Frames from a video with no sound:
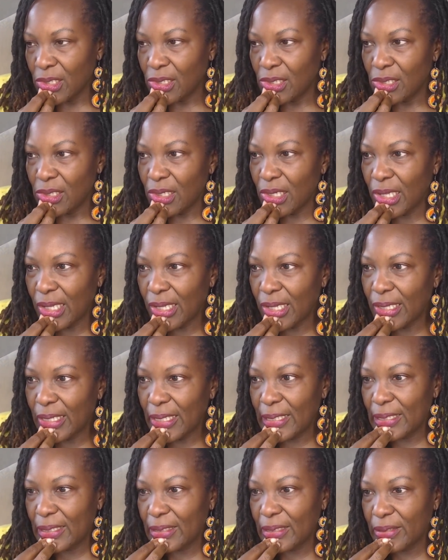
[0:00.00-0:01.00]

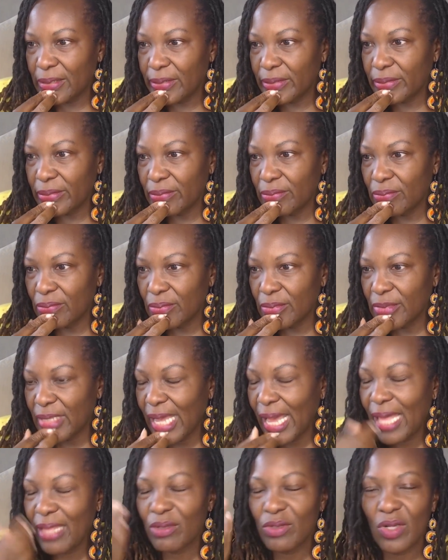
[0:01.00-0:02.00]
I
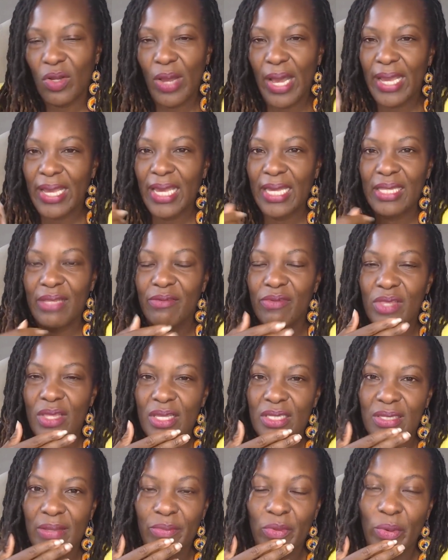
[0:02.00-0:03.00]
don't know, I can't even think of
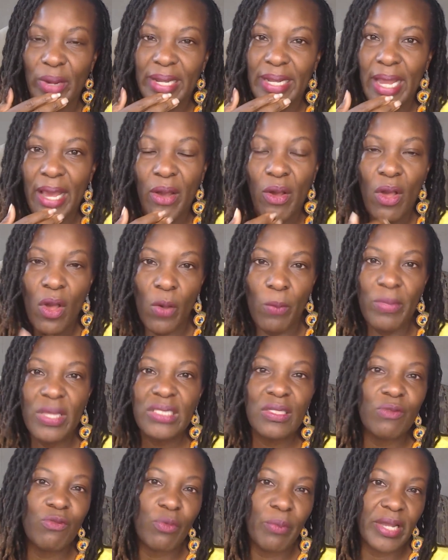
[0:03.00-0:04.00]
something right now.
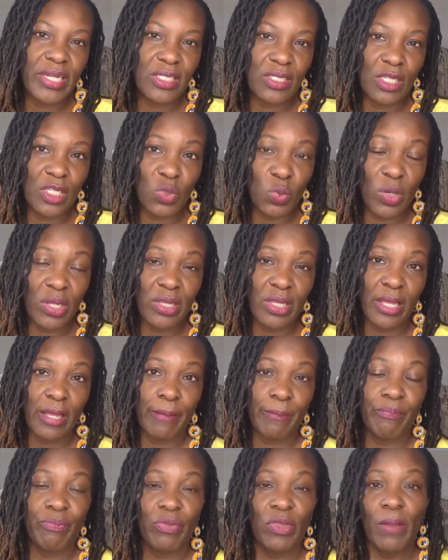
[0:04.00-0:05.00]
Misinformation is one thing,
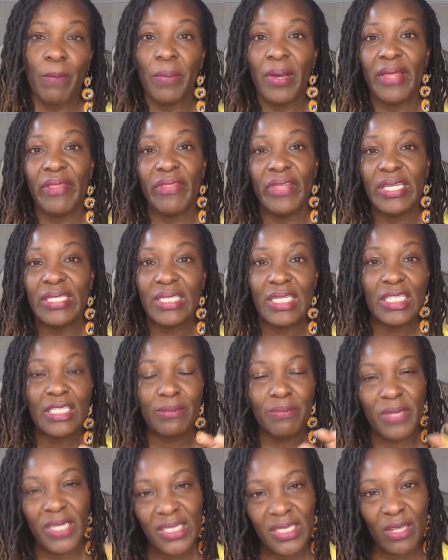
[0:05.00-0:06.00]
but this is
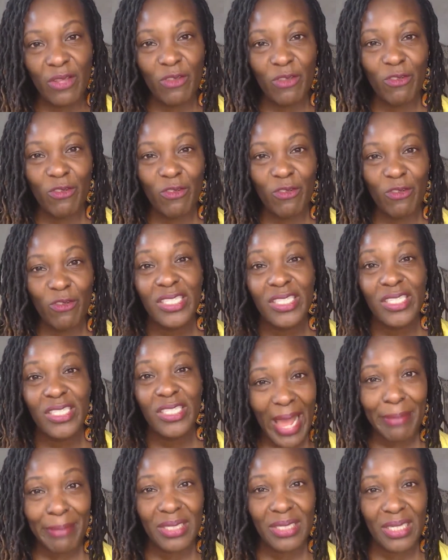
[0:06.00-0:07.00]
misinformation
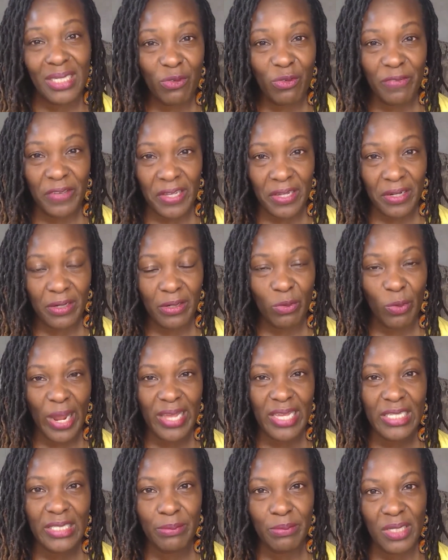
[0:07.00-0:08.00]
wrapped in fear, right?
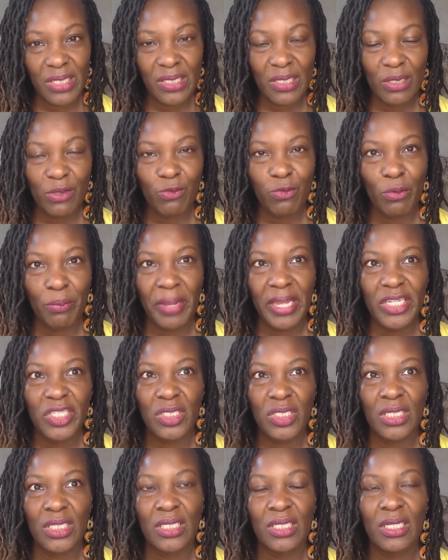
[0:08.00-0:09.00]
It's
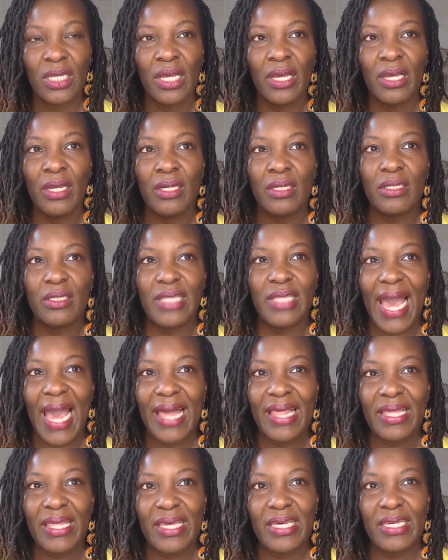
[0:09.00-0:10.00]
misinformation
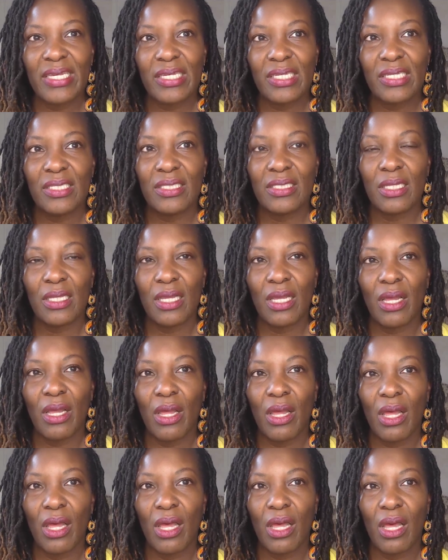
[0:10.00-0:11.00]
that is
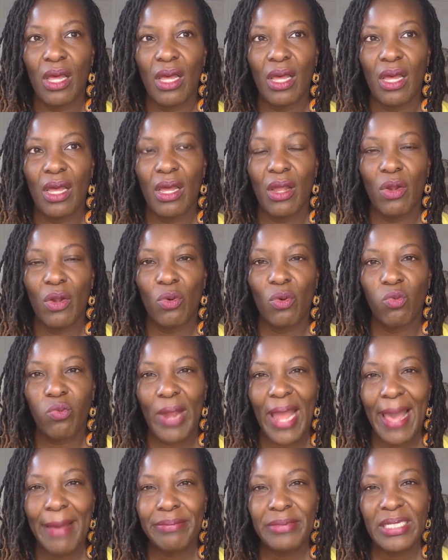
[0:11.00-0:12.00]

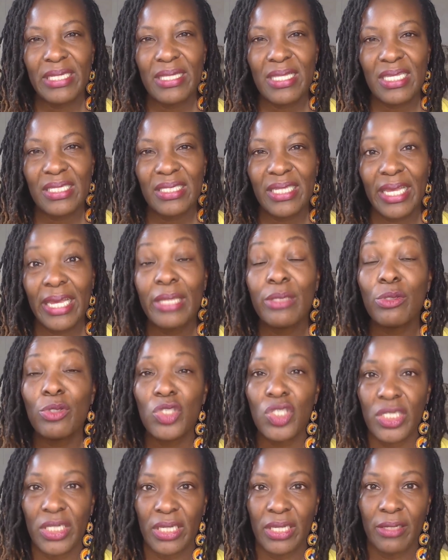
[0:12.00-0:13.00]
wrapped in this
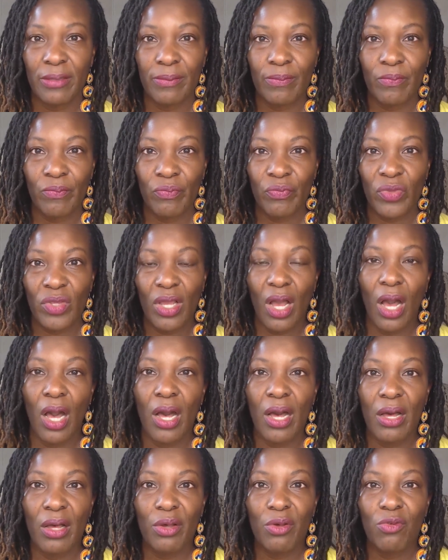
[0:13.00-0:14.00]
energy
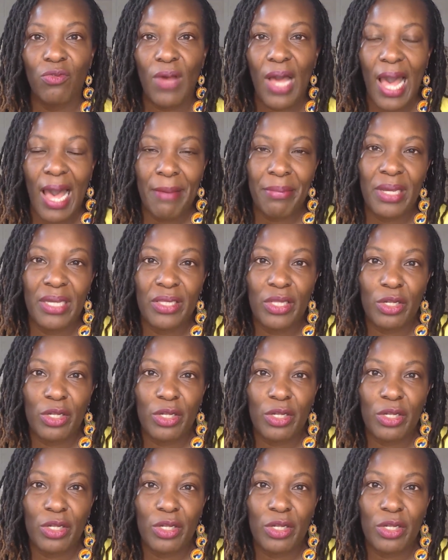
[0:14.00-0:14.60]
of I'm going to